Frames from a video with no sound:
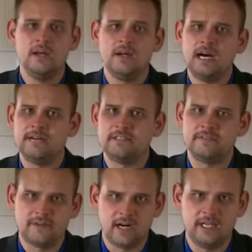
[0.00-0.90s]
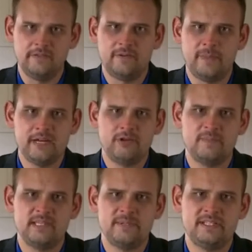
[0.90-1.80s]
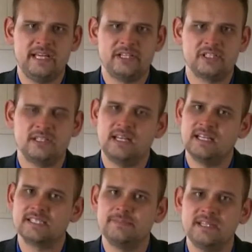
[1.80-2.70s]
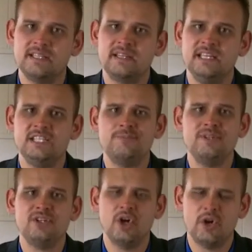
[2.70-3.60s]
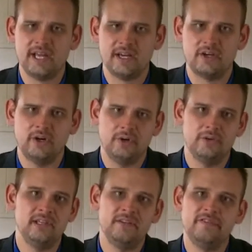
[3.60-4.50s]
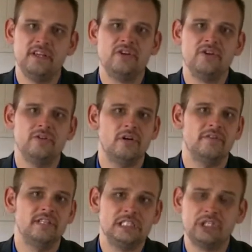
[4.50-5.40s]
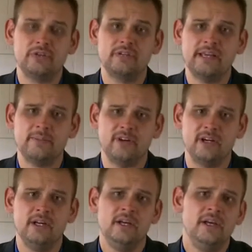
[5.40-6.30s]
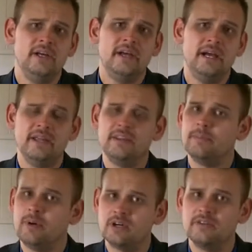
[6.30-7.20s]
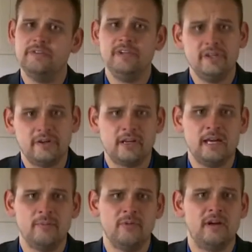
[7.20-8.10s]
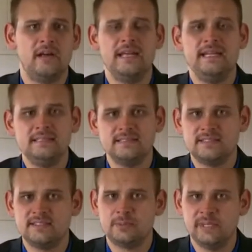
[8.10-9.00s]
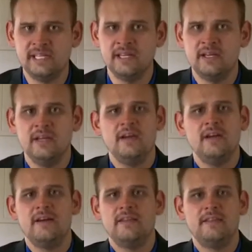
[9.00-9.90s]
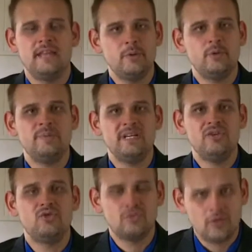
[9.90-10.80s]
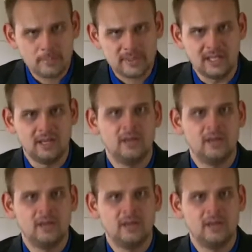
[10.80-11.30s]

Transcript: After filing for bankruptcy protection last month, Eastman Kodak Co., the inventor of the digital camera and the pocket video camera, announced this week that they would be dropping